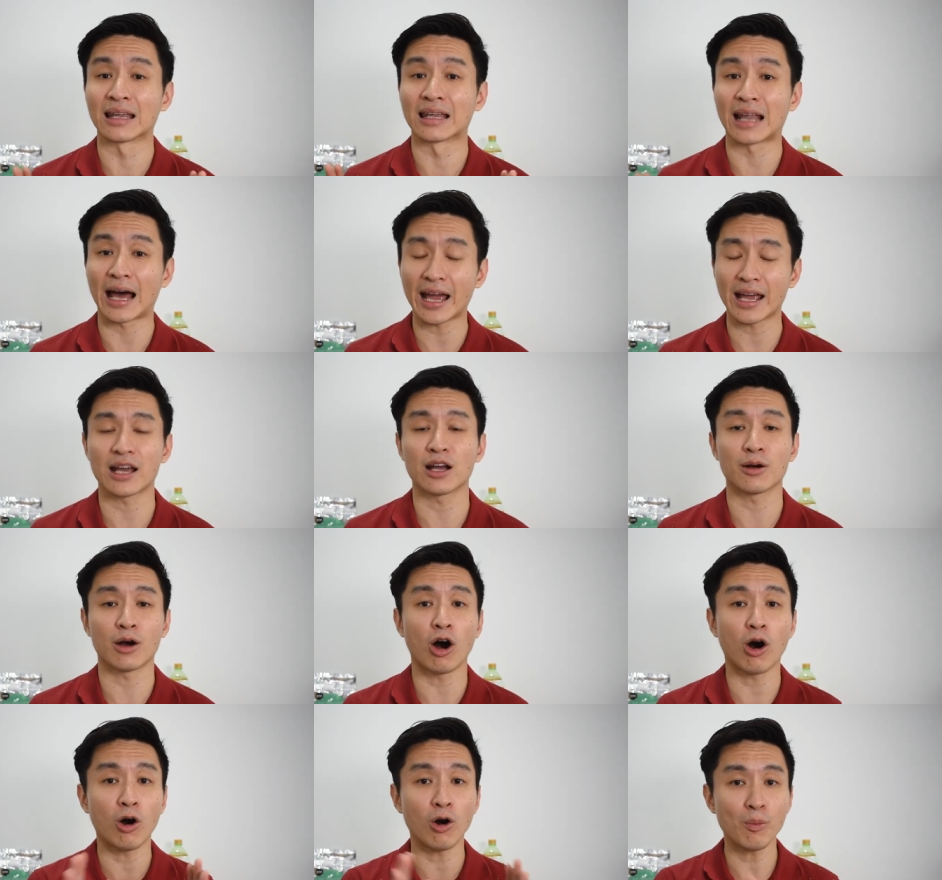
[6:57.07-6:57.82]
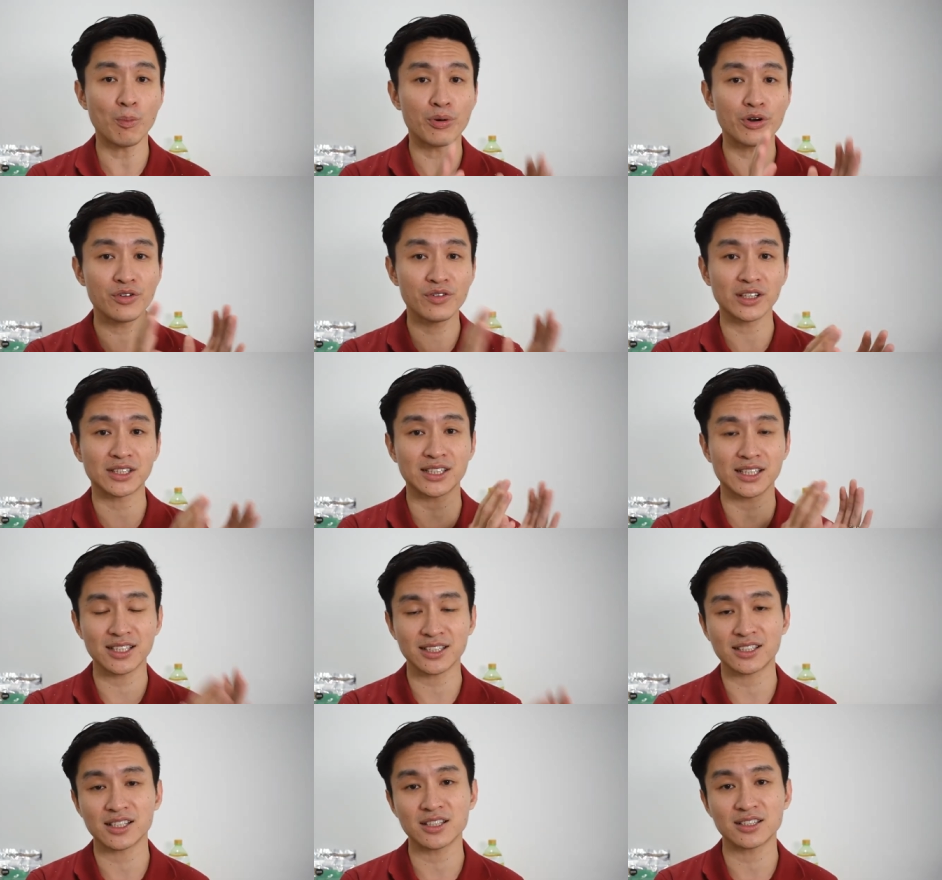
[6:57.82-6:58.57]
like all previous
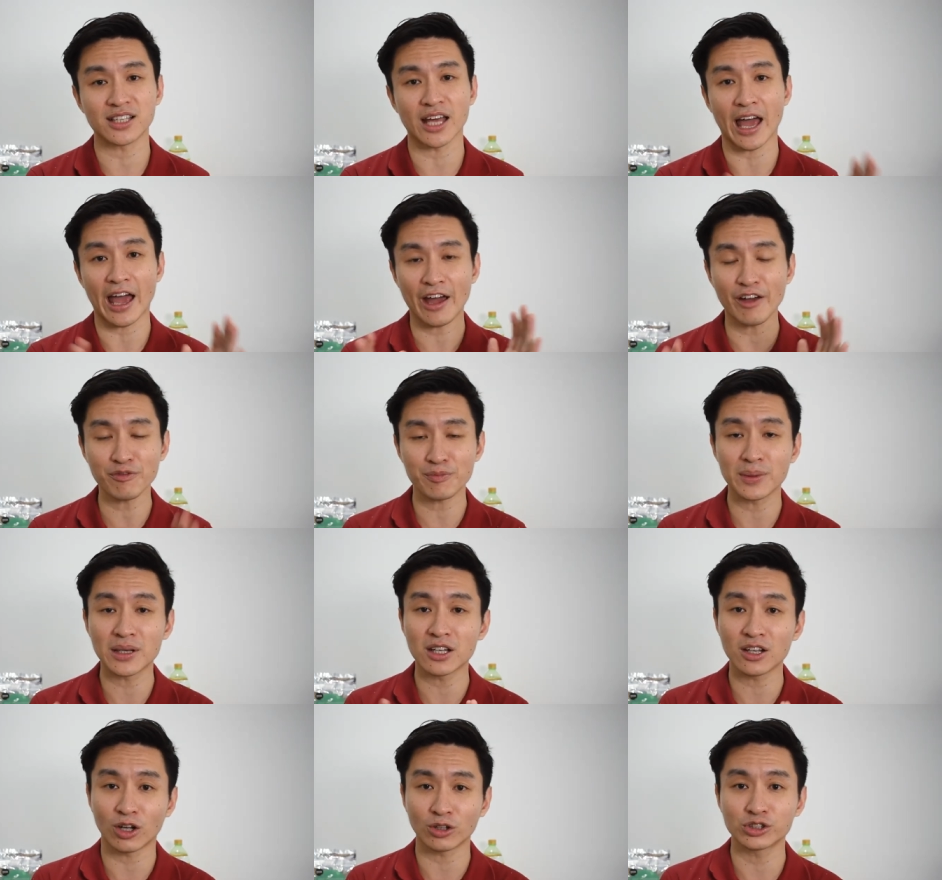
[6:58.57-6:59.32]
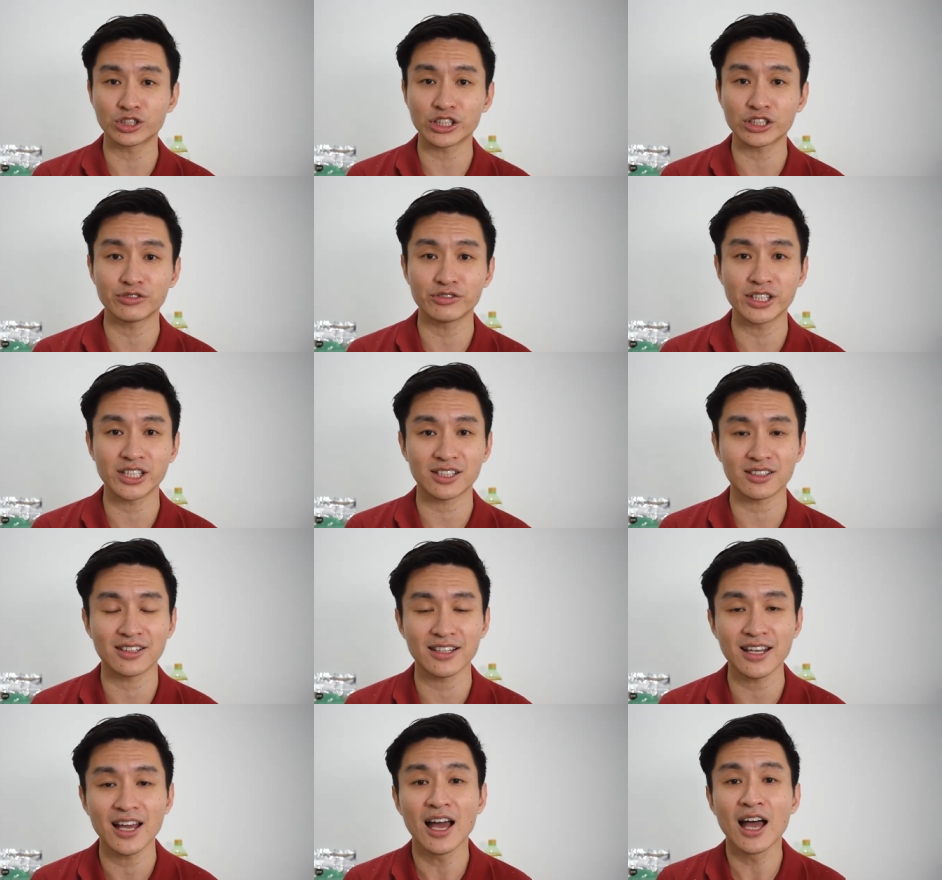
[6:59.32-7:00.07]
ECs that have been launching
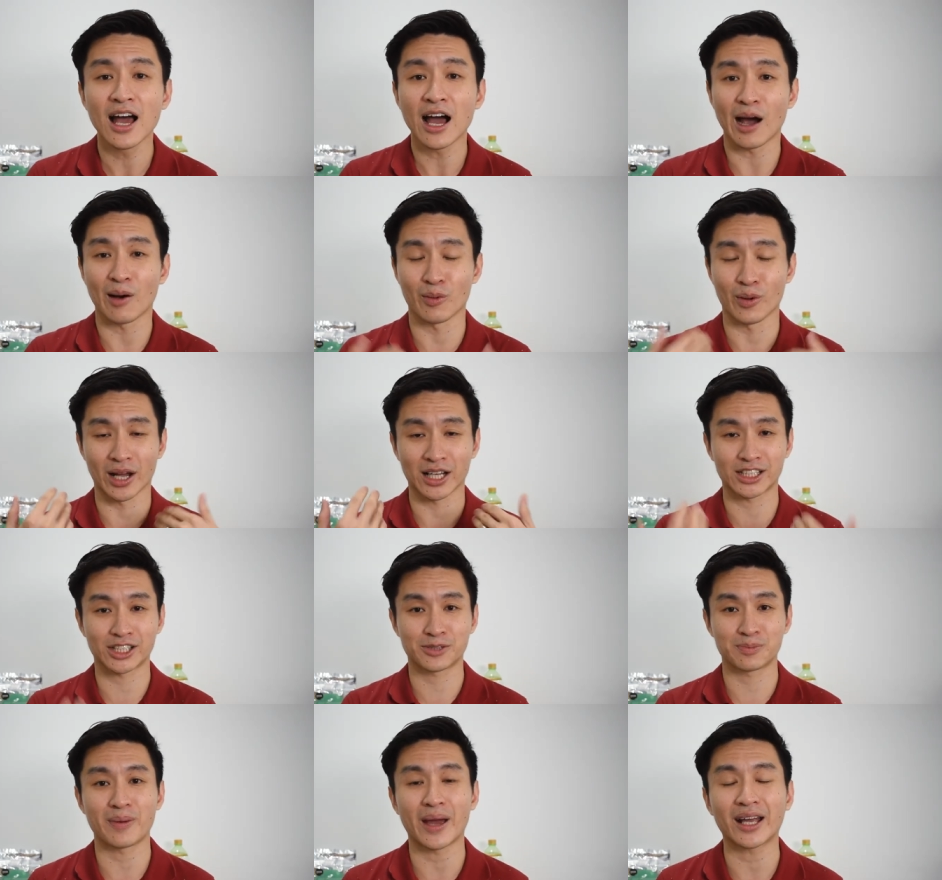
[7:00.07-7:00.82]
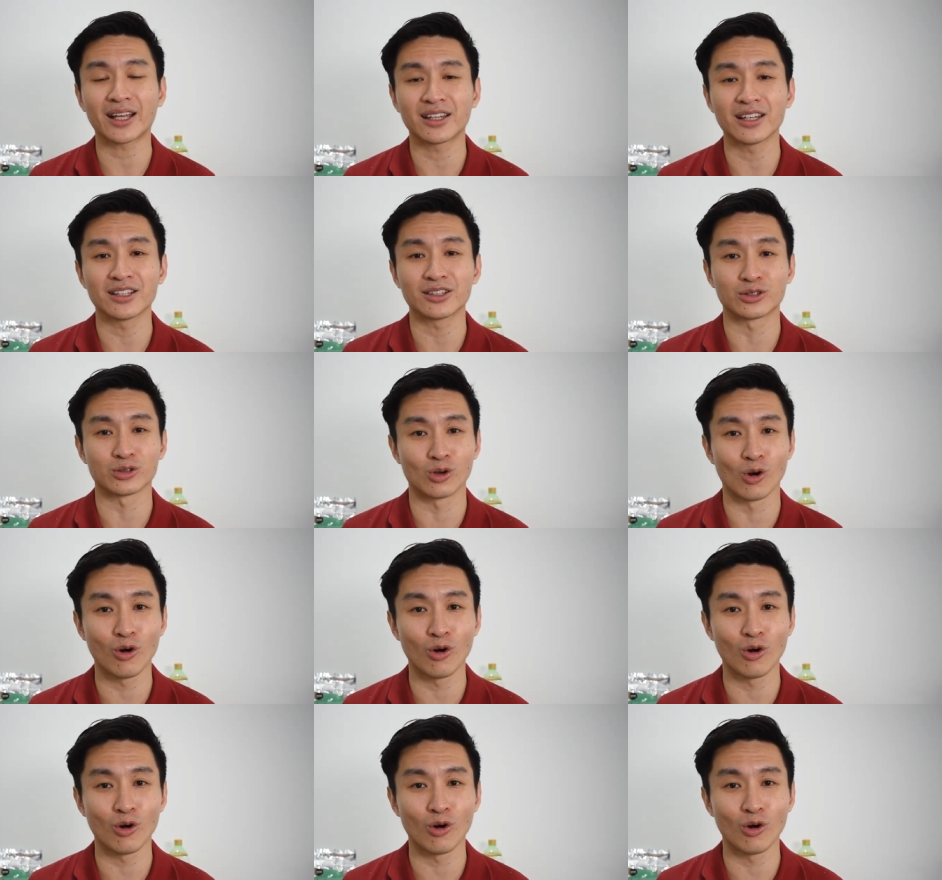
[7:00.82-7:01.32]
recently, I would expect it to